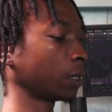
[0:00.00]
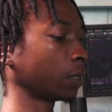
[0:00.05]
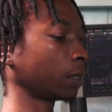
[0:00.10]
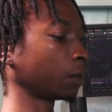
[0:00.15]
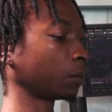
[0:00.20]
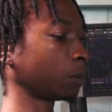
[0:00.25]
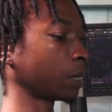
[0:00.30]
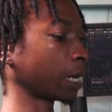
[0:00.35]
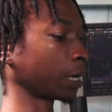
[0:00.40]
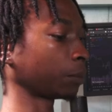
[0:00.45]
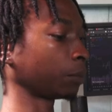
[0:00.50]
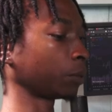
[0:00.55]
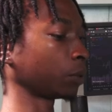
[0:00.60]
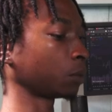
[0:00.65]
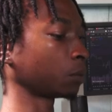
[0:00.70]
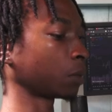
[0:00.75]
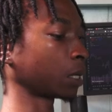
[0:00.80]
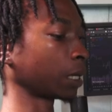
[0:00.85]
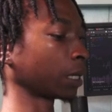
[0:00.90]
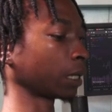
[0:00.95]
the Black Bull
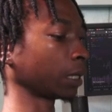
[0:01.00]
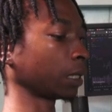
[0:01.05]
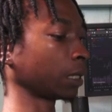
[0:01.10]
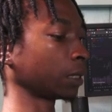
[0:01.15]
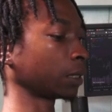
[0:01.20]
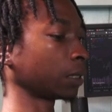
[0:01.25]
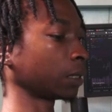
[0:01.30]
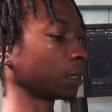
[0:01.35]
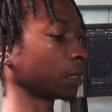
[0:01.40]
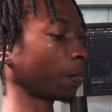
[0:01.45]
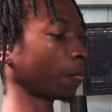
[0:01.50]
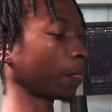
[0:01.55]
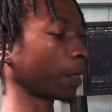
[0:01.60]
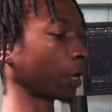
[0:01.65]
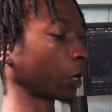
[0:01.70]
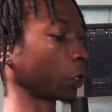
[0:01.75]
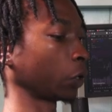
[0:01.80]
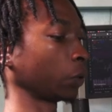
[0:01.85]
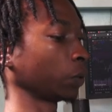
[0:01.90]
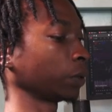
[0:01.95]
Market
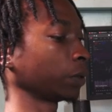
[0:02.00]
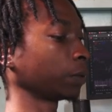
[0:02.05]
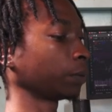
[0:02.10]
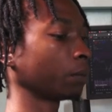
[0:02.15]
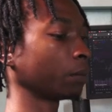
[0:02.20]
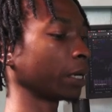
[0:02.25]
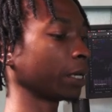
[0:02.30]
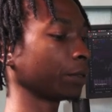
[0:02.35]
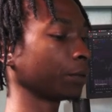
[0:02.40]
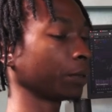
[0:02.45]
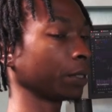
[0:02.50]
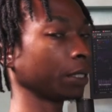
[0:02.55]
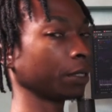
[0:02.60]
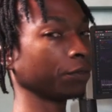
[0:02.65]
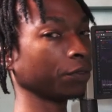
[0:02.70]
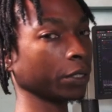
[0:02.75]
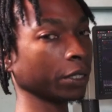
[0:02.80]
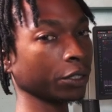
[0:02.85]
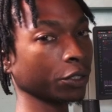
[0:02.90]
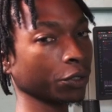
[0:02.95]
account. By the way,
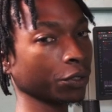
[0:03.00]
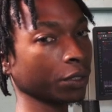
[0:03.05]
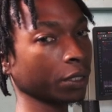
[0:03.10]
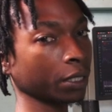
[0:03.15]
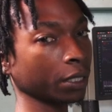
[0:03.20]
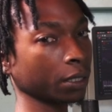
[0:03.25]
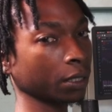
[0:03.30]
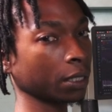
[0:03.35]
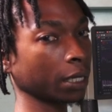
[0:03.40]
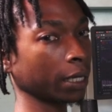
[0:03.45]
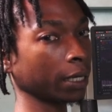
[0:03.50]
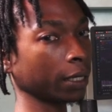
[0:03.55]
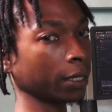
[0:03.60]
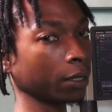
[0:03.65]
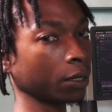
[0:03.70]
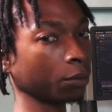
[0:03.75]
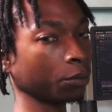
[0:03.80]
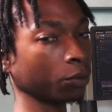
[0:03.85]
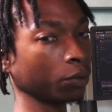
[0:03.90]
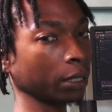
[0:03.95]
if you're interested in signing
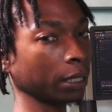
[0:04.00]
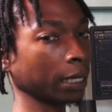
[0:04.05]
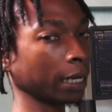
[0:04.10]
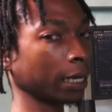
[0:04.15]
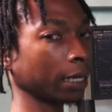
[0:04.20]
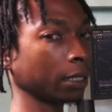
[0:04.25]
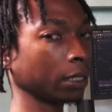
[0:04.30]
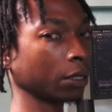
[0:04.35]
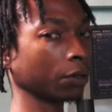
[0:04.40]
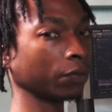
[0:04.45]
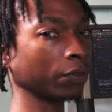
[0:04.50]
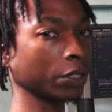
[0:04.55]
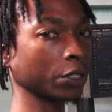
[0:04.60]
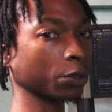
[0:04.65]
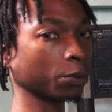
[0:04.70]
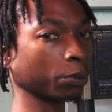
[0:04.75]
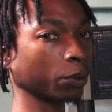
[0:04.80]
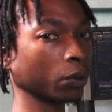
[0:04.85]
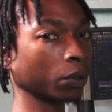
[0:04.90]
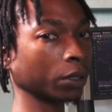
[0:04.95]
up with any of
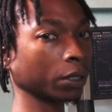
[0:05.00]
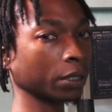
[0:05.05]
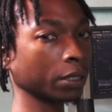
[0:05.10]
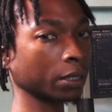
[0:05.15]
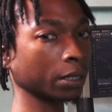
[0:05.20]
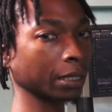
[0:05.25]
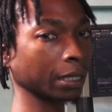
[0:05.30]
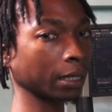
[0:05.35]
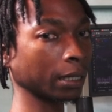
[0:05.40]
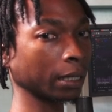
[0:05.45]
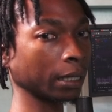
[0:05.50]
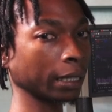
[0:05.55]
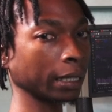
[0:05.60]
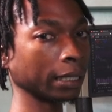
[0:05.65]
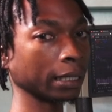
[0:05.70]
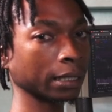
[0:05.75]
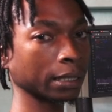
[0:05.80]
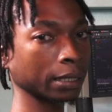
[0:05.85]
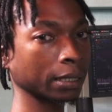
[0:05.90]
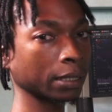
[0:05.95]
these brokers, the
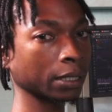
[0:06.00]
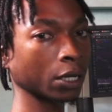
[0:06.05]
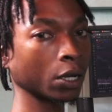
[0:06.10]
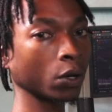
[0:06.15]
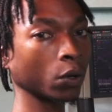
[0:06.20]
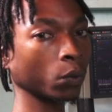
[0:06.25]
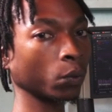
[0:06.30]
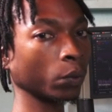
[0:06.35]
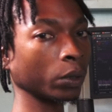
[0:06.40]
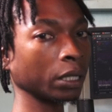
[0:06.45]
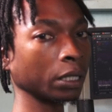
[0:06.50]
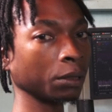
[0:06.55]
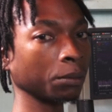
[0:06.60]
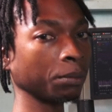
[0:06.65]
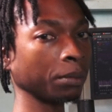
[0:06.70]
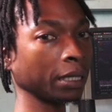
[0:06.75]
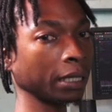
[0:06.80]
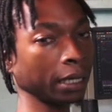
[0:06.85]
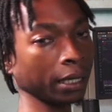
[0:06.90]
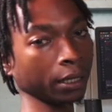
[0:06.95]
links will
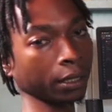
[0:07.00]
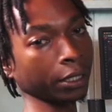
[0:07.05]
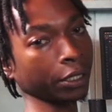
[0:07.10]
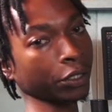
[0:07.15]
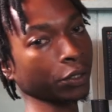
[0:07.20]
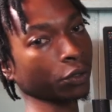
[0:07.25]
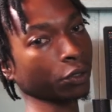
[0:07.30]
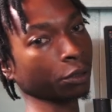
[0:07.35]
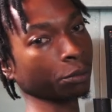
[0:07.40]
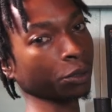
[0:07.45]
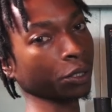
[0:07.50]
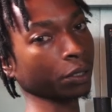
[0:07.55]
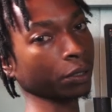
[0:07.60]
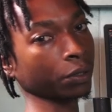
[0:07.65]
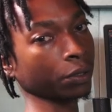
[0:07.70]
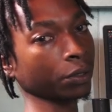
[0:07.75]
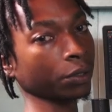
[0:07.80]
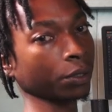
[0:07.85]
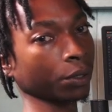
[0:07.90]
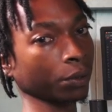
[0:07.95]
be in the
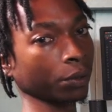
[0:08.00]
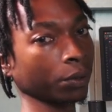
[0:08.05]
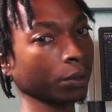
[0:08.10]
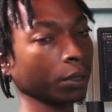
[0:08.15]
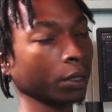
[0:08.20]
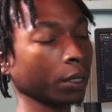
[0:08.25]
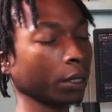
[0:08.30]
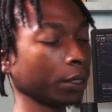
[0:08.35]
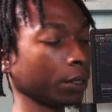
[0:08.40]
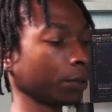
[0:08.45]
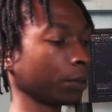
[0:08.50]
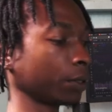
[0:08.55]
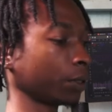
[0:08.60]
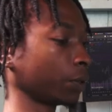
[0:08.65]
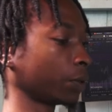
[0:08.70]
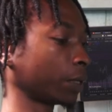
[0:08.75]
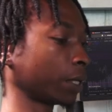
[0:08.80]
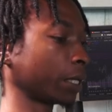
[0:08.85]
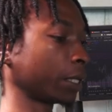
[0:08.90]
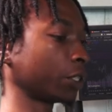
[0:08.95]
description, so you can
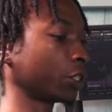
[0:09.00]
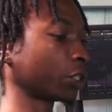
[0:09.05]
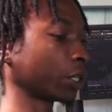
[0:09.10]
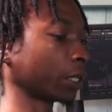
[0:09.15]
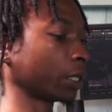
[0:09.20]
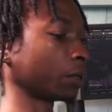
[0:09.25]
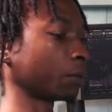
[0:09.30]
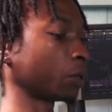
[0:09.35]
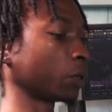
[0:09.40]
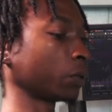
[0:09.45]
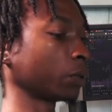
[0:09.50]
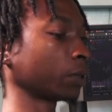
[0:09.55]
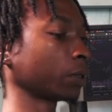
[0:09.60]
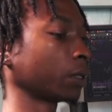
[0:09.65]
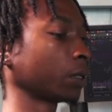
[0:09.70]
go ahead, check them out.